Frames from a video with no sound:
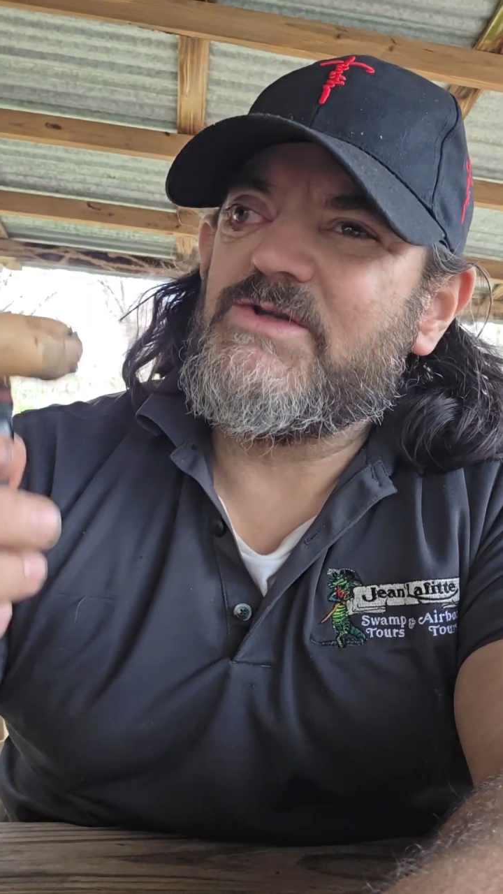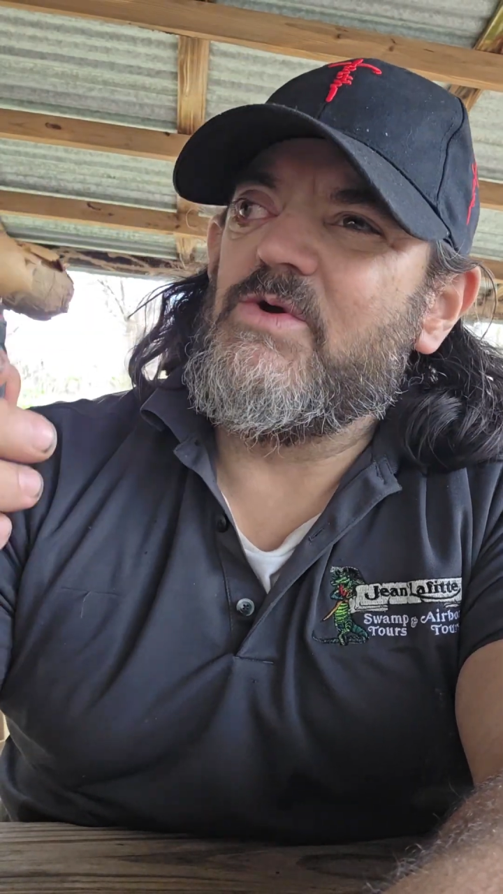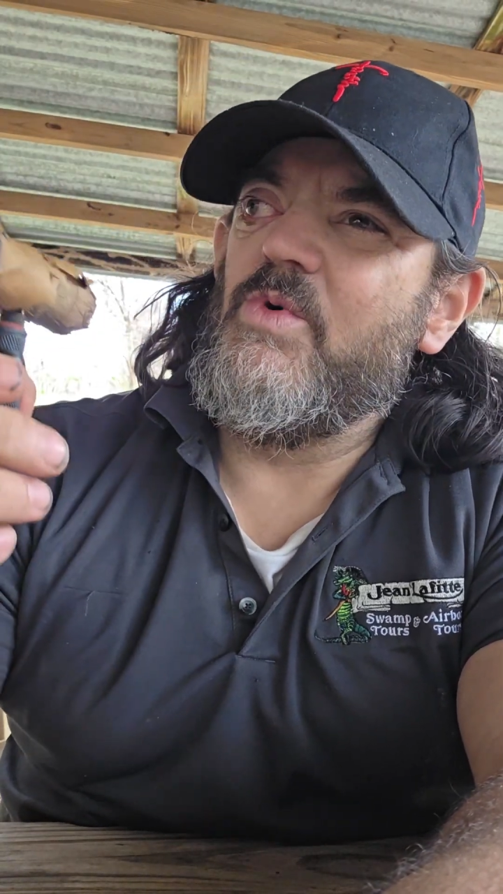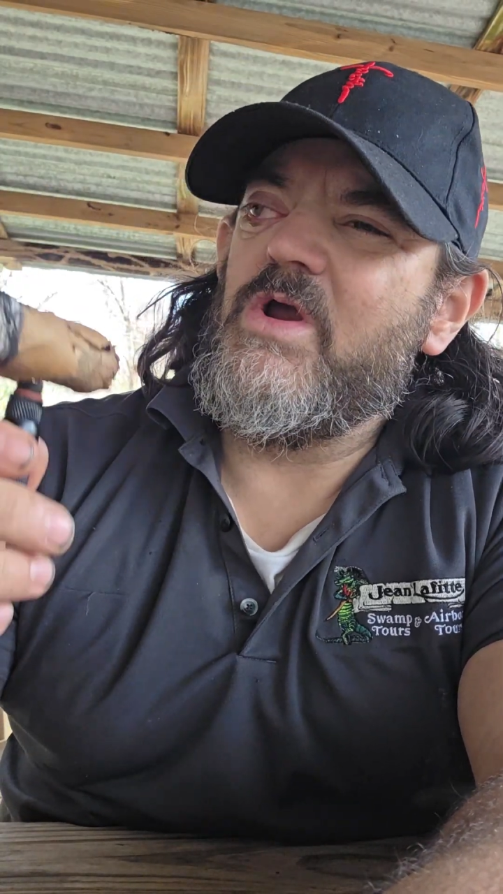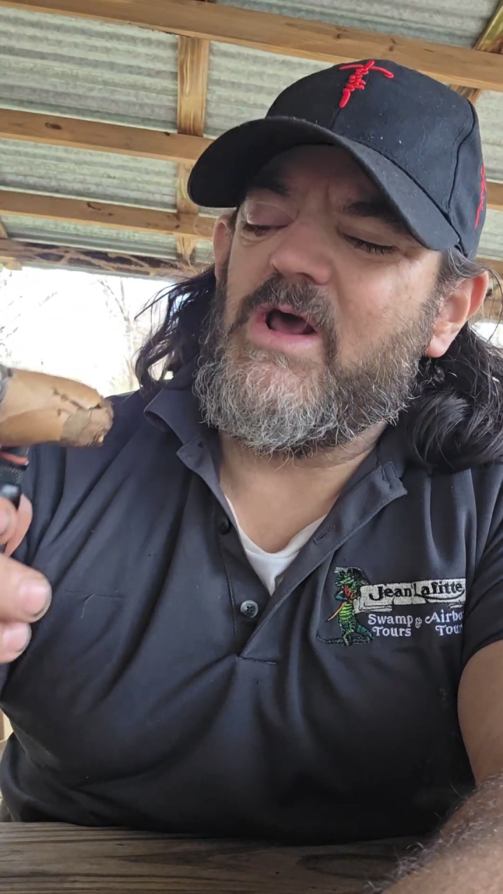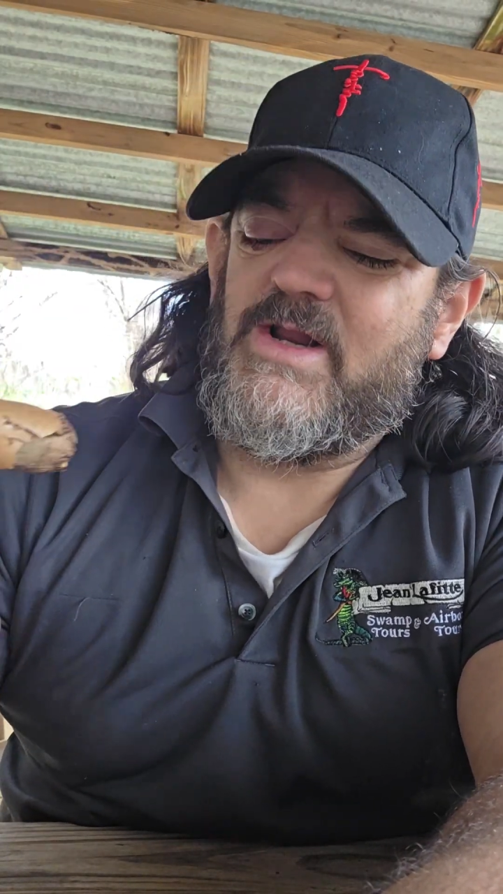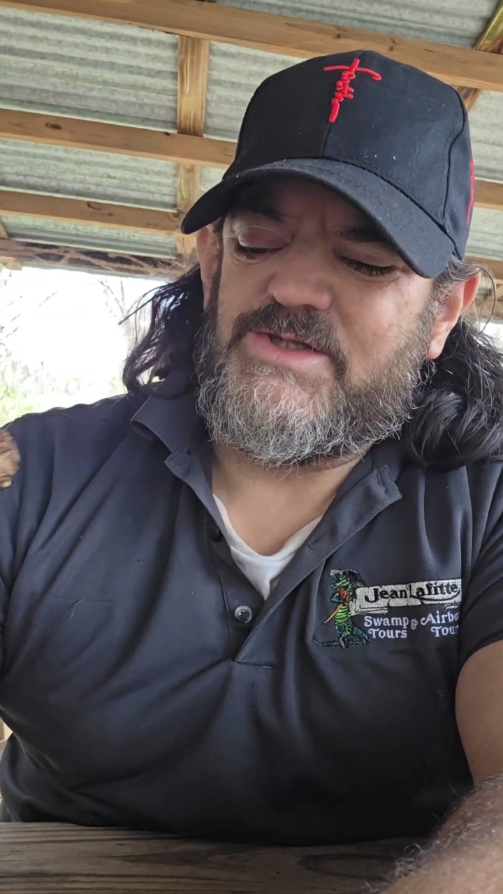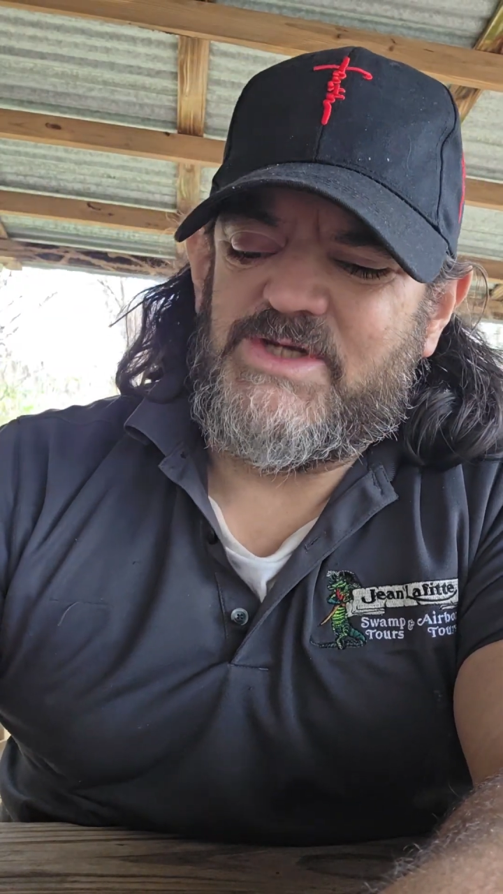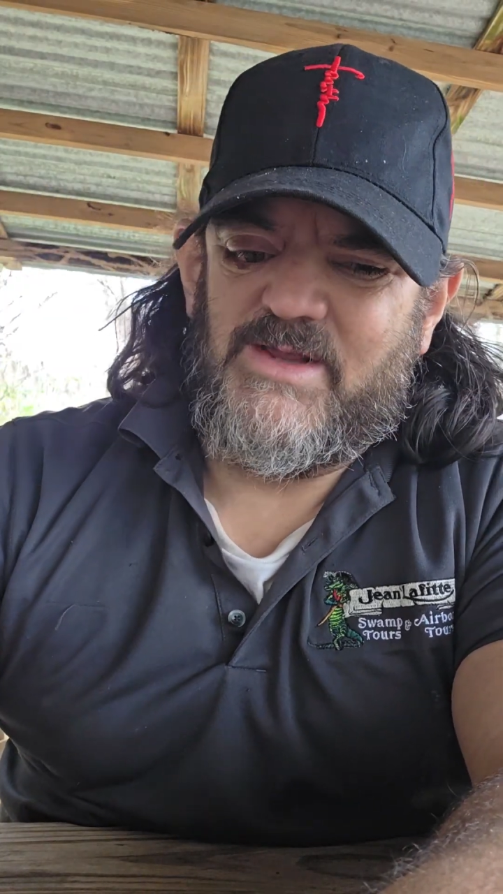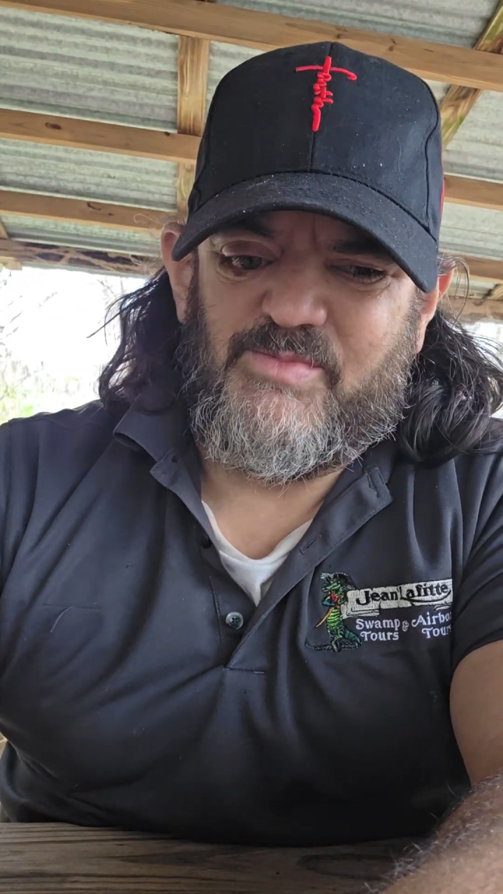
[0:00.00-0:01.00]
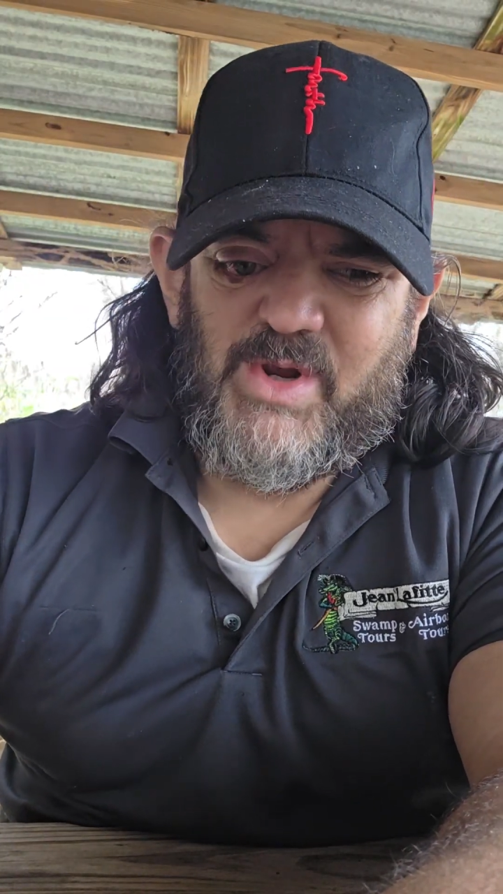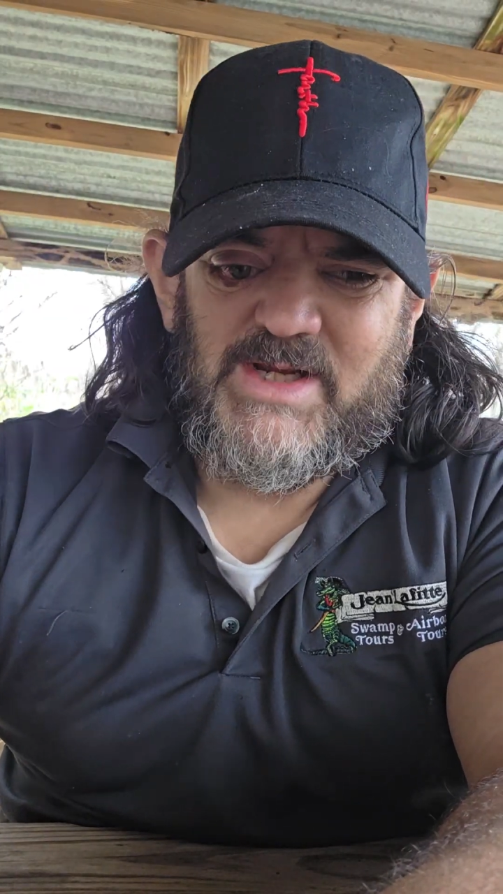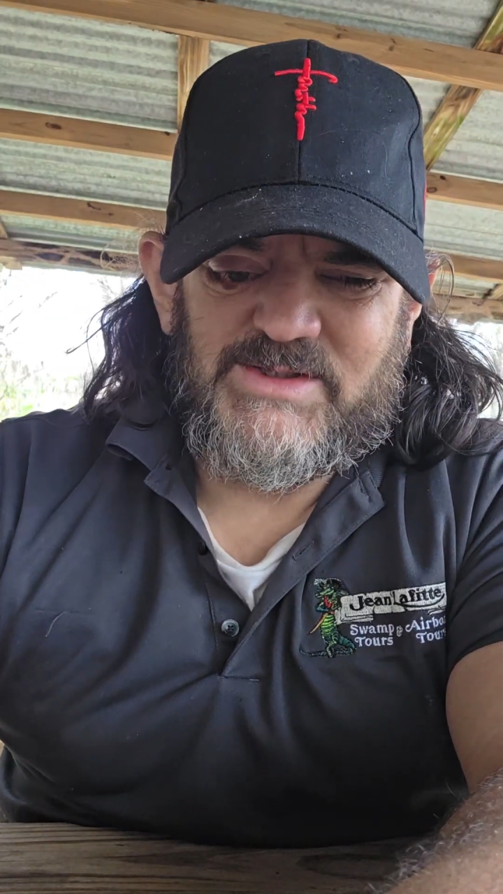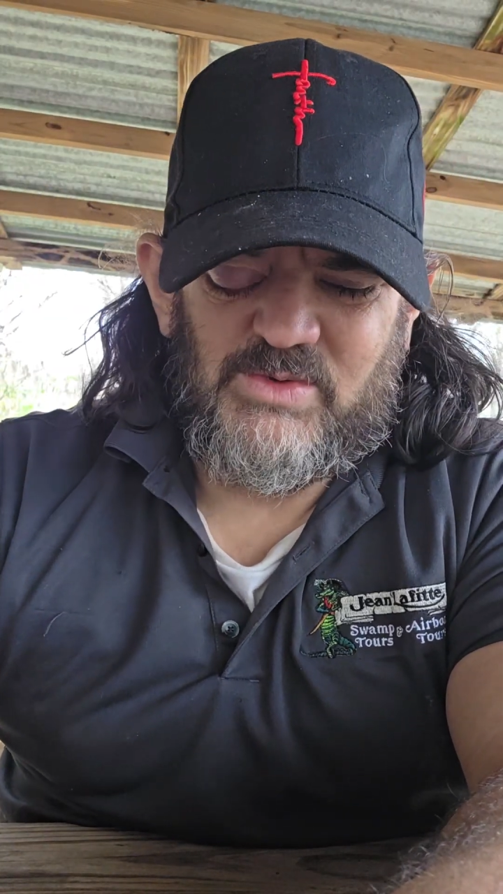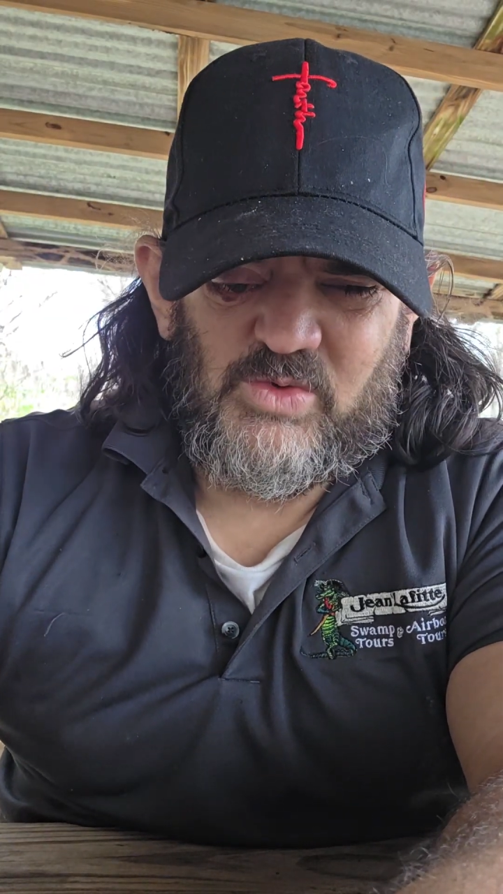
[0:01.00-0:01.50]
so we got a jet
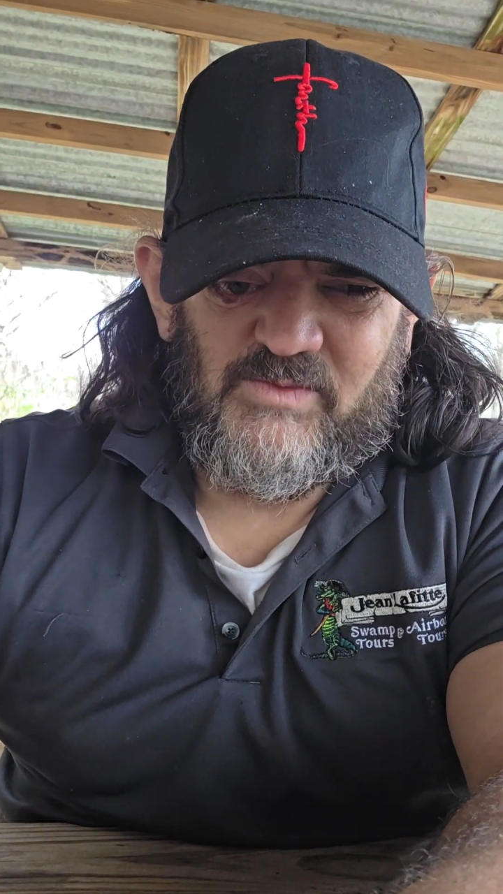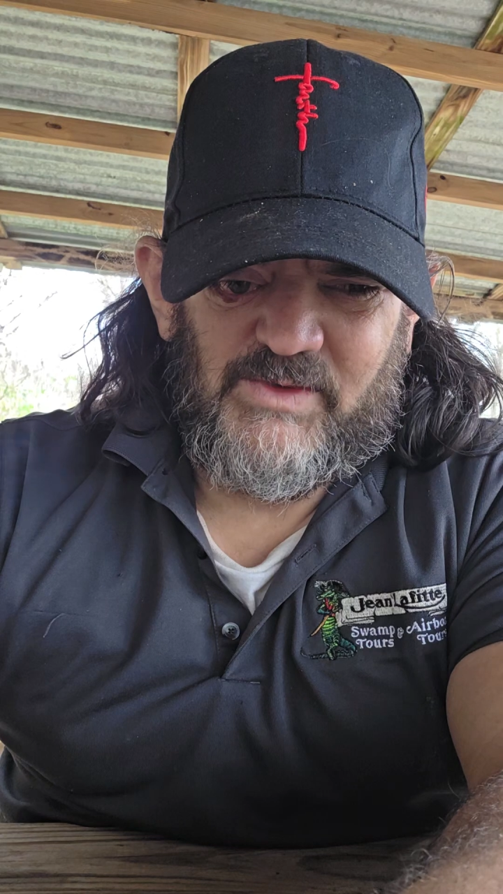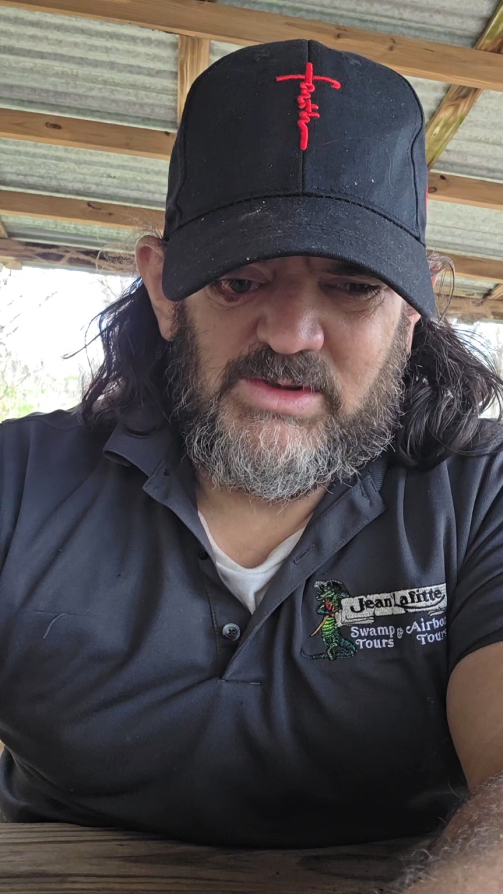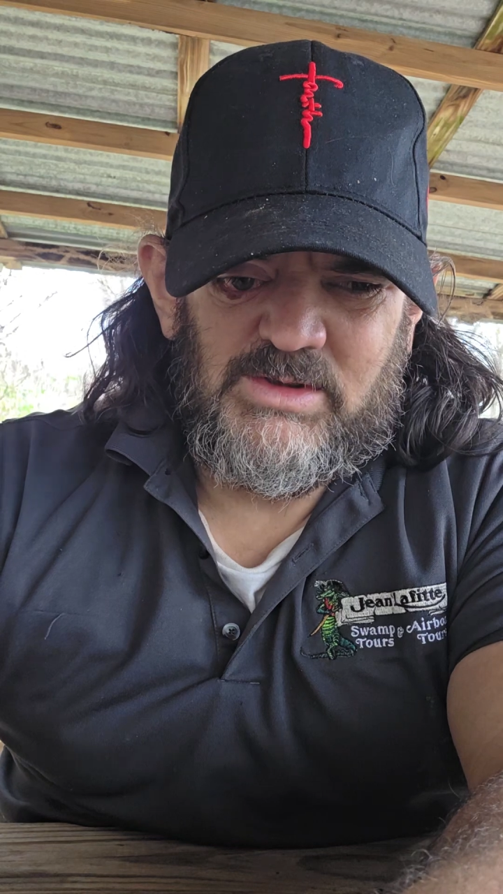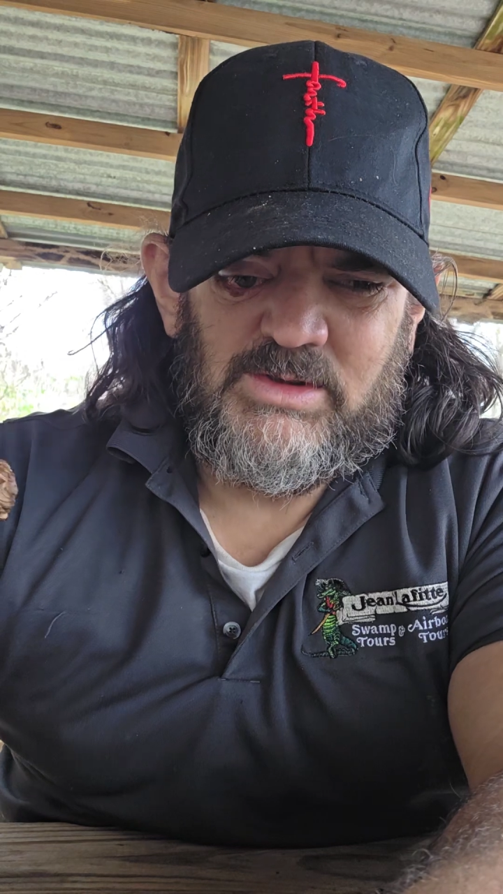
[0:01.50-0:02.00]
passing over.